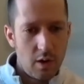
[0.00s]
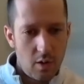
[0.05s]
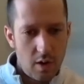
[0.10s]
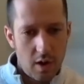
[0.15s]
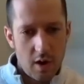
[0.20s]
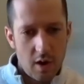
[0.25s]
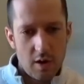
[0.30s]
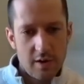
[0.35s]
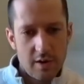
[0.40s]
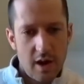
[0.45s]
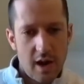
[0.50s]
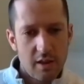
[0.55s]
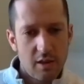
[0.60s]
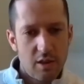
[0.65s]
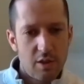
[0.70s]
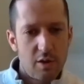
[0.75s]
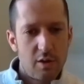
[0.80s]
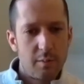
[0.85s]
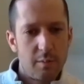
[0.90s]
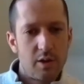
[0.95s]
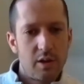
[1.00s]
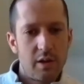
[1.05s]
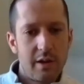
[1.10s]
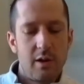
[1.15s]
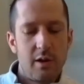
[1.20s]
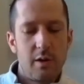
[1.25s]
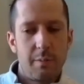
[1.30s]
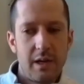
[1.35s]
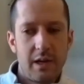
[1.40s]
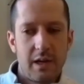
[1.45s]
our non-thermal
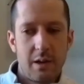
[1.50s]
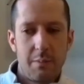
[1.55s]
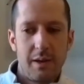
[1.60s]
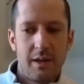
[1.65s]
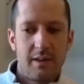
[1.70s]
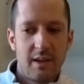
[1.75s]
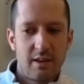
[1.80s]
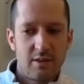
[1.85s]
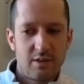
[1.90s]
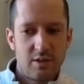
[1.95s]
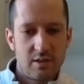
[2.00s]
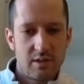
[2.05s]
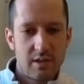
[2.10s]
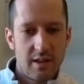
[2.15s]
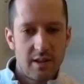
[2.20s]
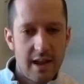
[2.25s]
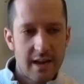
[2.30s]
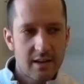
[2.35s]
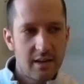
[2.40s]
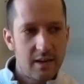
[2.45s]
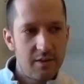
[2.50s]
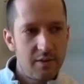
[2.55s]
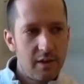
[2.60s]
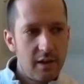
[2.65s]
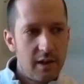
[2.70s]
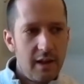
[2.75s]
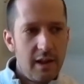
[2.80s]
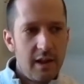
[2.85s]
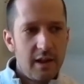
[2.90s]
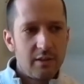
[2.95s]
therapy can be tissue selective.
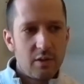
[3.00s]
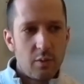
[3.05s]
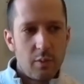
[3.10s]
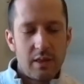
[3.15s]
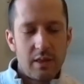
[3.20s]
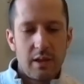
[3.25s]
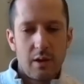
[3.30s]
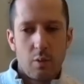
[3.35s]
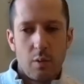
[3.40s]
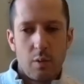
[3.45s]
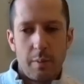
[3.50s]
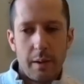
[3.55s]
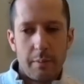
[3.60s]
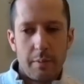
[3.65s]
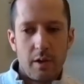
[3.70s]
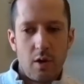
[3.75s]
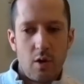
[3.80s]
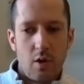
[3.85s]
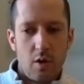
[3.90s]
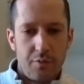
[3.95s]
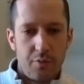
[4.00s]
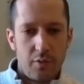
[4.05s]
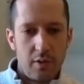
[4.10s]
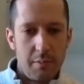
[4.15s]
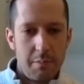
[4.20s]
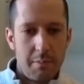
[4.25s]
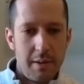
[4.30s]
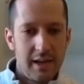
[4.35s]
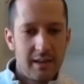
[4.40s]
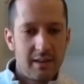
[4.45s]
So we think we'll be able to hopefully
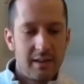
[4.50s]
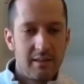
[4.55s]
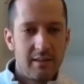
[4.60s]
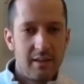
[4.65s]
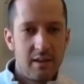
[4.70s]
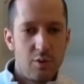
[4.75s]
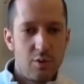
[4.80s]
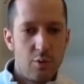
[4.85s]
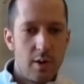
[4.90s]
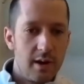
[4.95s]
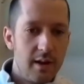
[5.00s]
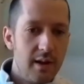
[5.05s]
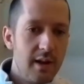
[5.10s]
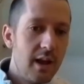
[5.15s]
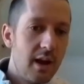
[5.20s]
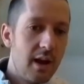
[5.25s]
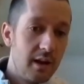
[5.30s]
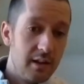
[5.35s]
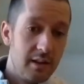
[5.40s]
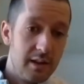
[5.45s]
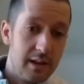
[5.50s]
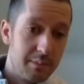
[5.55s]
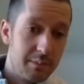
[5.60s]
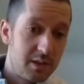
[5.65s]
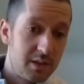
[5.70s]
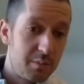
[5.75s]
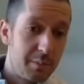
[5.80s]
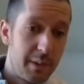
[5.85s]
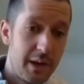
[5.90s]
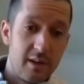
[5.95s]
make this into a limb
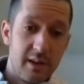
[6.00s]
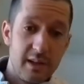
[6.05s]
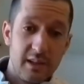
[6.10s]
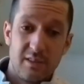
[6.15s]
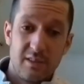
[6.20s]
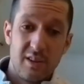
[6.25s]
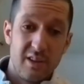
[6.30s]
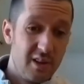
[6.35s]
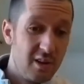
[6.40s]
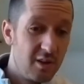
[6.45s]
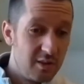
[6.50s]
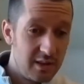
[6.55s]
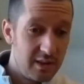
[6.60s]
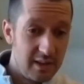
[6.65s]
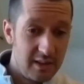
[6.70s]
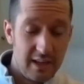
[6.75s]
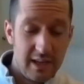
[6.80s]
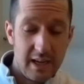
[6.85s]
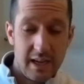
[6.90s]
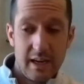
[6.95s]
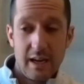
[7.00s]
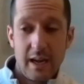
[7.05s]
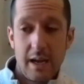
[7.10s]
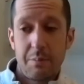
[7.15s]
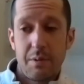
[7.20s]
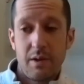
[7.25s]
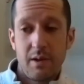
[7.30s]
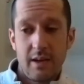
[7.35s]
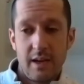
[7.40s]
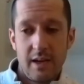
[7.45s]
sparing, so you don't need to get
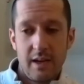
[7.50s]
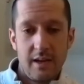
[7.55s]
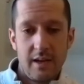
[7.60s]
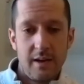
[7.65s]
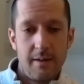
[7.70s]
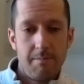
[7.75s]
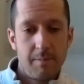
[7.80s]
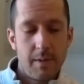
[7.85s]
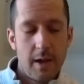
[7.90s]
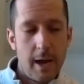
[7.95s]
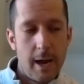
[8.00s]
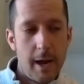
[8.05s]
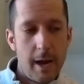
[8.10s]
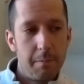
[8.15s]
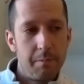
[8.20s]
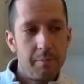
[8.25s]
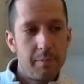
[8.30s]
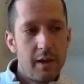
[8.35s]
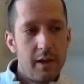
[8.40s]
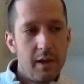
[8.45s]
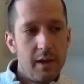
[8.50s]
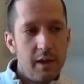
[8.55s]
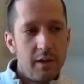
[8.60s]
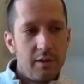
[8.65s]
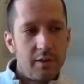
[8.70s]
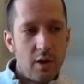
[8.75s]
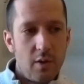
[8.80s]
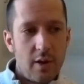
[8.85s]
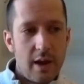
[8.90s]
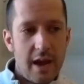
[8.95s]
amputated.
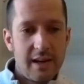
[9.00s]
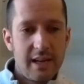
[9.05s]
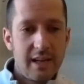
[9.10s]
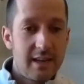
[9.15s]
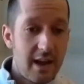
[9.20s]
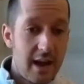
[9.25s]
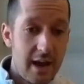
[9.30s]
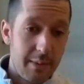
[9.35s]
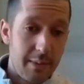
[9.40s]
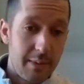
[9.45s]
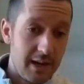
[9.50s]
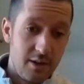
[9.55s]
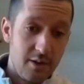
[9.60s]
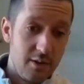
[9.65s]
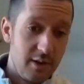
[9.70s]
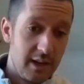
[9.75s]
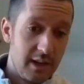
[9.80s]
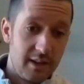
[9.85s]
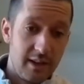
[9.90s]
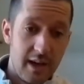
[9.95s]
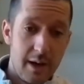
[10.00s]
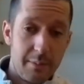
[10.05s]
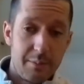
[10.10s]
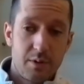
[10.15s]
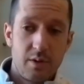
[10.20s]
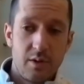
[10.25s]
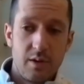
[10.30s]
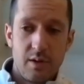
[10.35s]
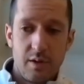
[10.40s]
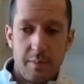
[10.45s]
So anytime I do get the
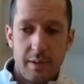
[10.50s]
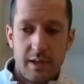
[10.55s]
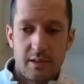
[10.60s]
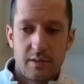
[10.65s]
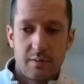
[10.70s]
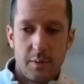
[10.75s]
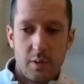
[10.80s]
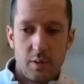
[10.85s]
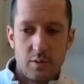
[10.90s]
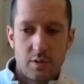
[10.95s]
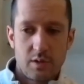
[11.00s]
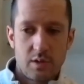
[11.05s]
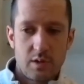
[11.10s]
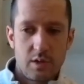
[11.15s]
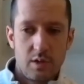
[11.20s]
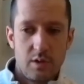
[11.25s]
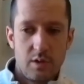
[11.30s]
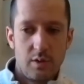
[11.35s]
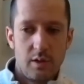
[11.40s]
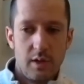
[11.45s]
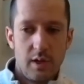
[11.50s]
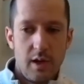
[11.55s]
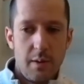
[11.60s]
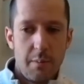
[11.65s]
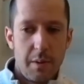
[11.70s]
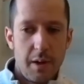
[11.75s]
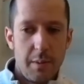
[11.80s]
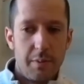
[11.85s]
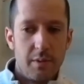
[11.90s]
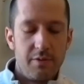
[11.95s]
opportunity to be exposed to
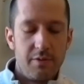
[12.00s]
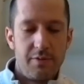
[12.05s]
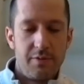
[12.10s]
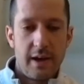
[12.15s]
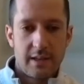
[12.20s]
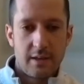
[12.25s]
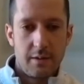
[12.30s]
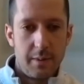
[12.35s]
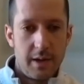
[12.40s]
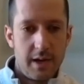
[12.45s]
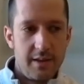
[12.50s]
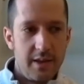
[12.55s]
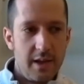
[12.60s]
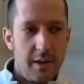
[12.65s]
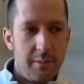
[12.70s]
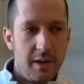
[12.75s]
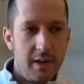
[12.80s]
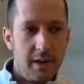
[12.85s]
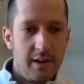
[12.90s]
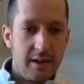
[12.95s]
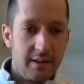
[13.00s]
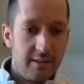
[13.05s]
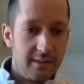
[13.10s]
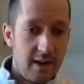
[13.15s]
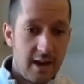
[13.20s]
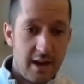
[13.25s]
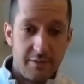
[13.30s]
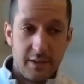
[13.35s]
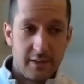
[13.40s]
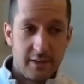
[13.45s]
people affected by them, it's
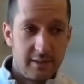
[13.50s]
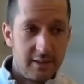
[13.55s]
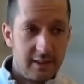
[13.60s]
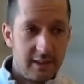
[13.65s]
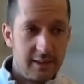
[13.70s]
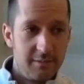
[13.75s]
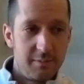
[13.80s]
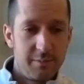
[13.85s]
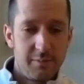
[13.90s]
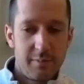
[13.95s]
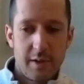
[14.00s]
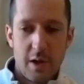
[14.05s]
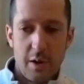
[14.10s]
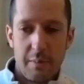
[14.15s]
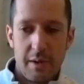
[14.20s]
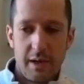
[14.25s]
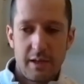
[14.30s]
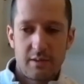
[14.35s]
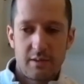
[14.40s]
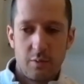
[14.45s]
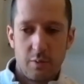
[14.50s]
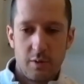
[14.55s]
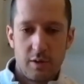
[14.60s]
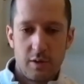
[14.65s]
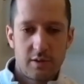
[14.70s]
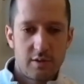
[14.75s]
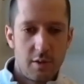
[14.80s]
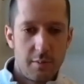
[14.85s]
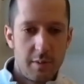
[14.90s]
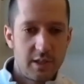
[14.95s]
obviously, makes the work
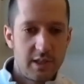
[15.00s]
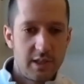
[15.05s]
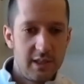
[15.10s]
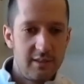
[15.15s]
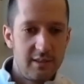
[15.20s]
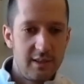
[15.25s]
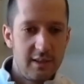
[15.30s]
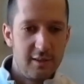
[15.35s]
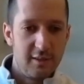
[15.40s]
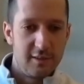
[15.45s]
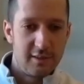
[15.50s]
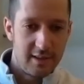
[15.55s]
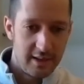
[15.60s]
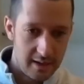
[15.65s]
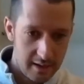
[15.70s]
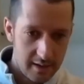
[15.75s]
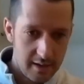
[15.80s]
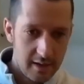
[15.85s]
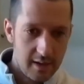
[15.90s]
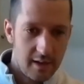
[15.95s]
so much easier to